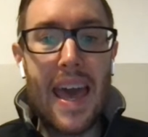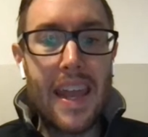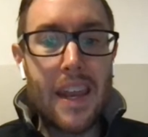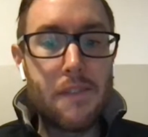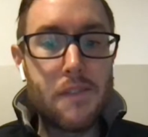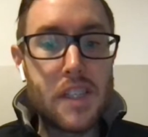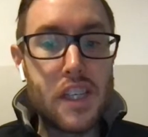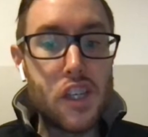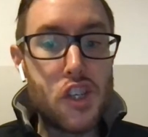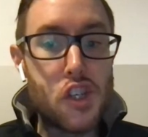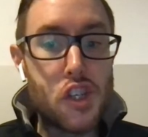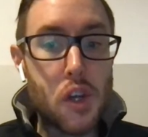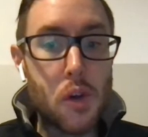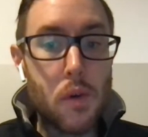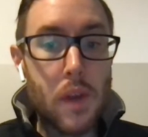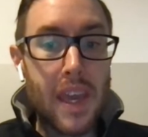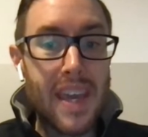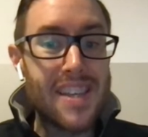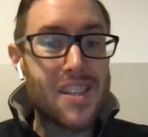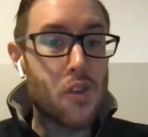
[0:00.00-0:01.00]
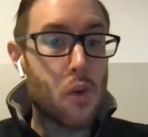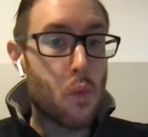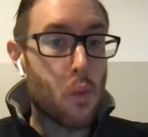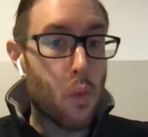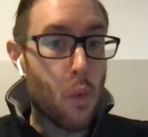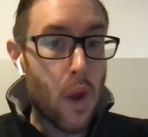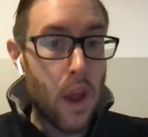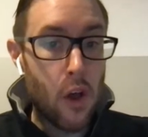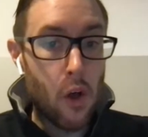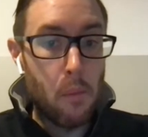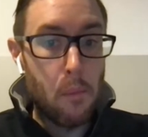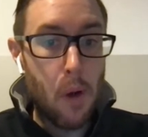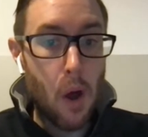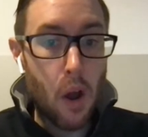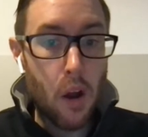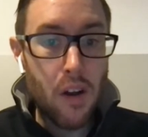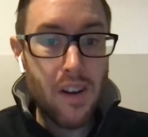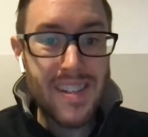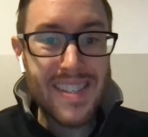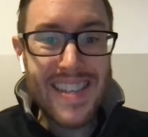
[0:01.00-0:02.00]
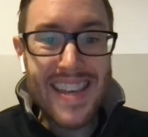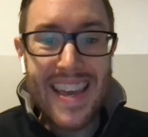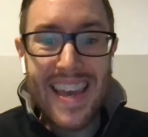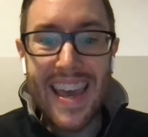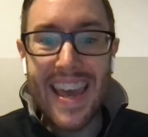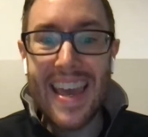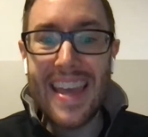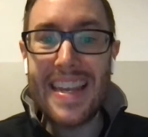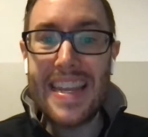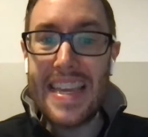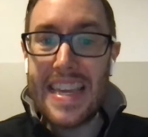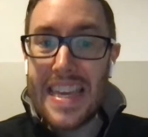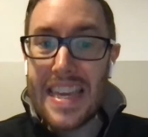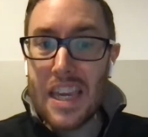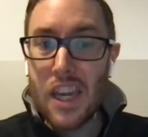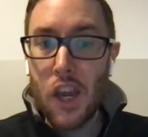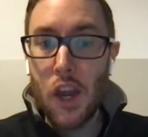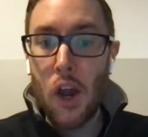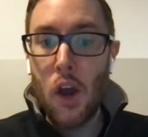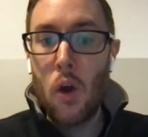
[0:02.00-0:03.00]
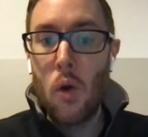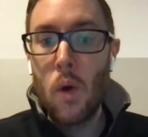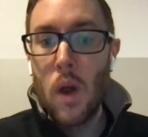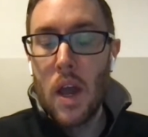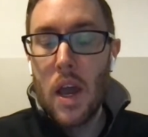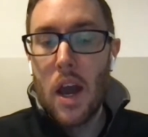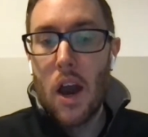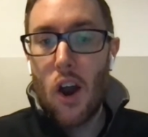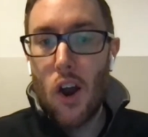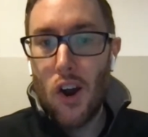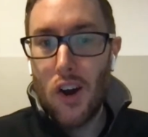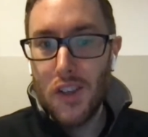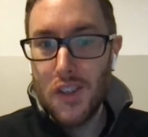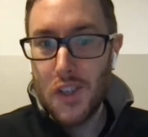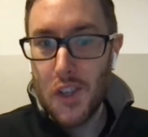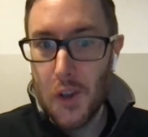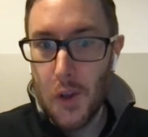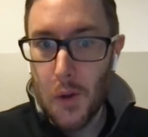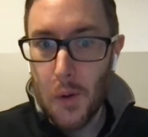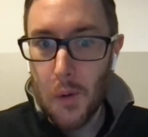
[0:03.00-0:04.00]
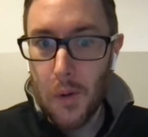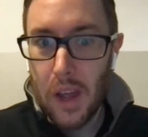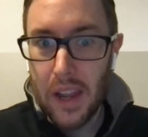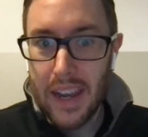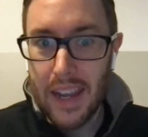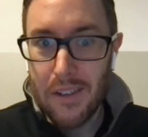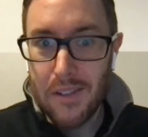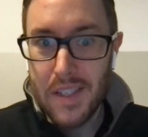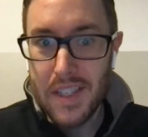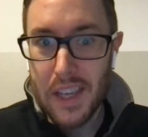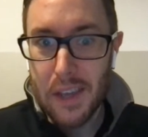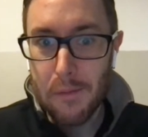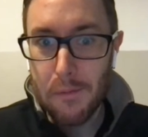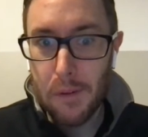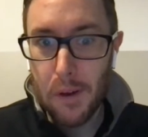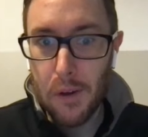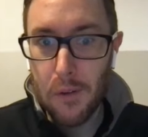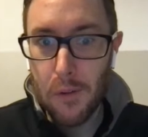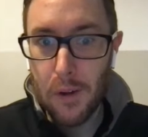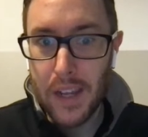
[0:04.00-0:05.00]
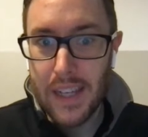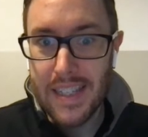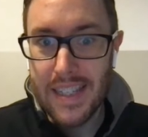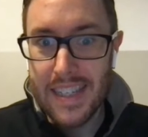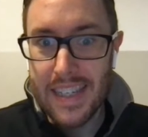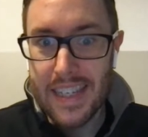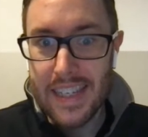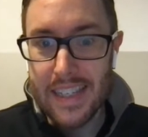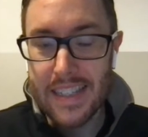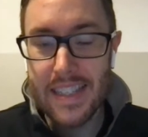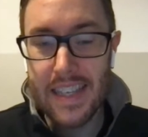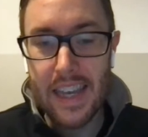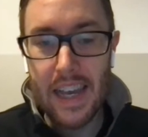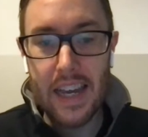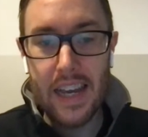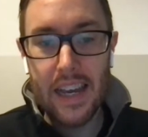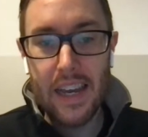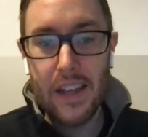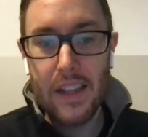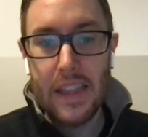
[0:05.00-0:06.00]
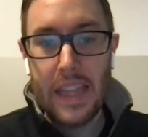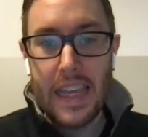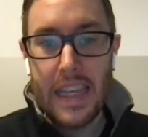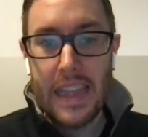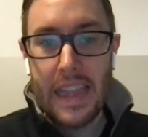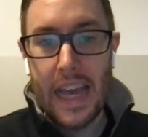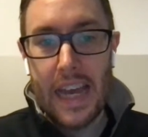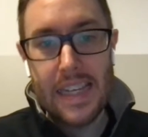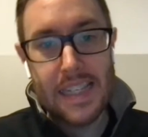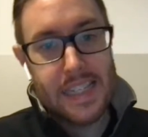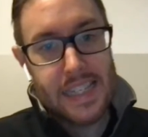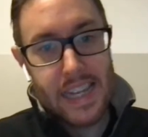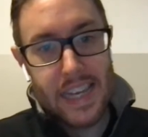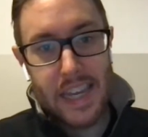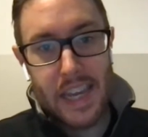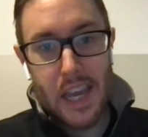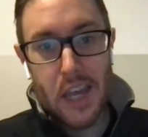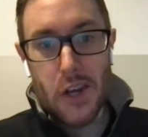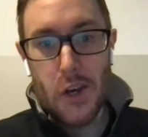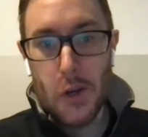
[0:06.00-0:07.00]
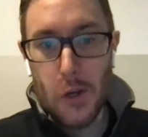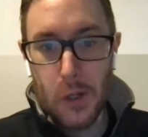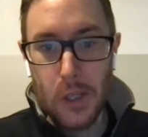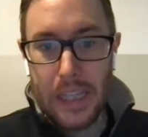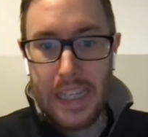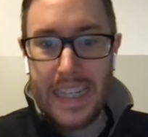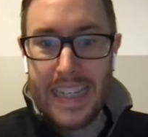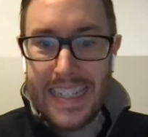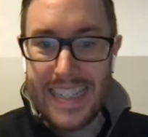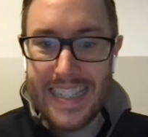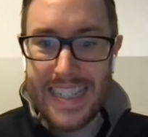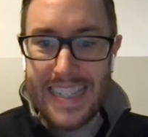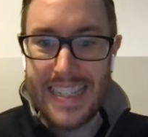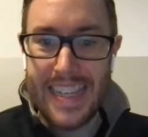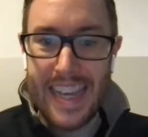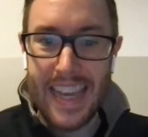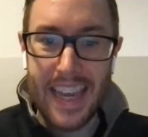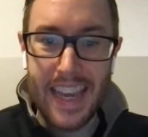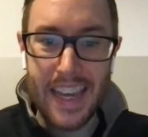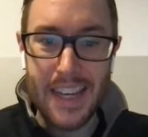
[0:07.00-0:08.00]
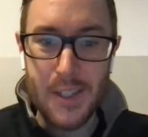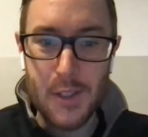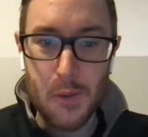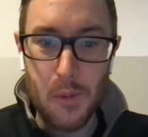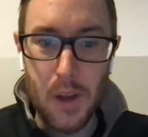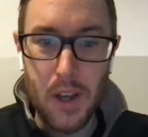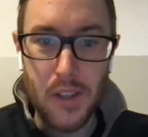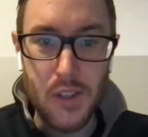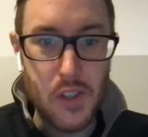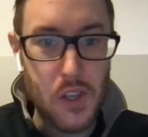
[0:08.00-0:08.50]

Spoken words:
NFT showcase Realm Art, and Eco also announcing fundraisings late last night and early today as well.